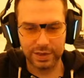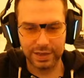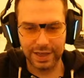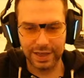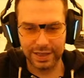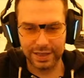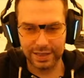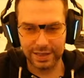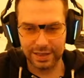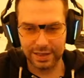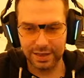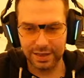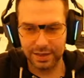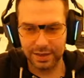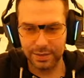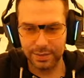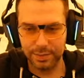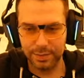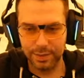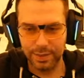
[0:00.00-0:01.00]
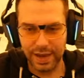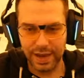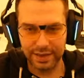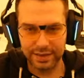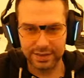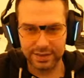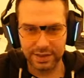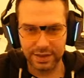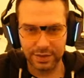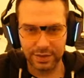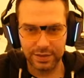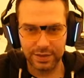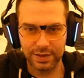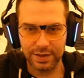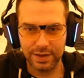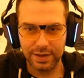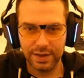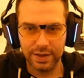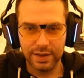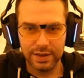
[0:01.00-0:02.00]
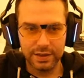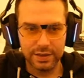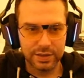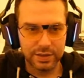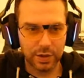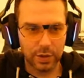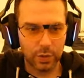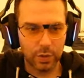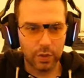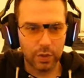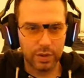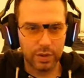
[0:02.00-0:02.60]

title maxed out. So